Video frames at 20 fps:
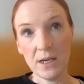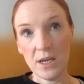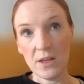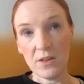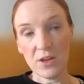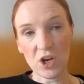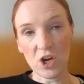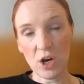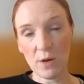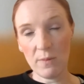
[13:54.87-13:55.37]

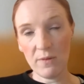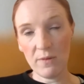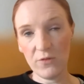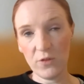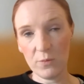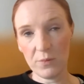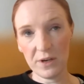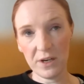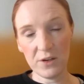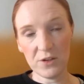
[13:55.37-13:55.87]
the carbon
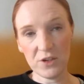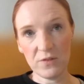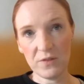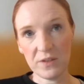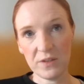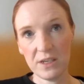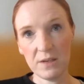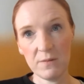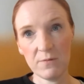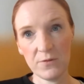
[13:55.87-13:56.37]
footprint, as you've
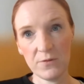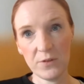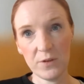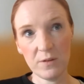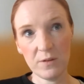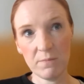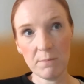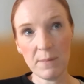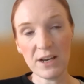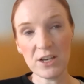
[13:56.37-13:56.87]
seen
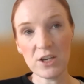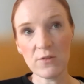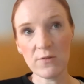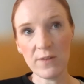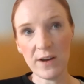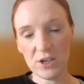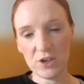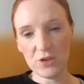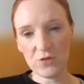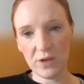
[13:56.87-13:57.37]
for
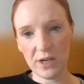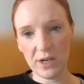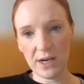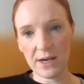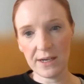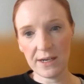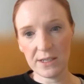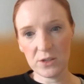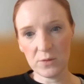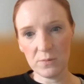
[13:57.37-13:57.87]
manufacturing
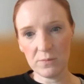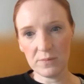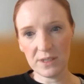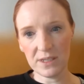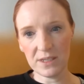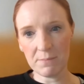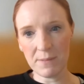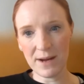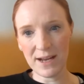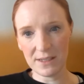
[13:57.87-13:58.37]
items,
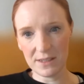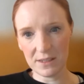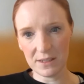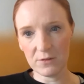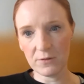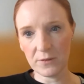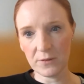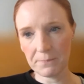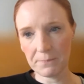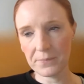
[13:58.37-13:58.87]
is
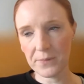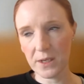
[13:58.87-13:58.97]
massive.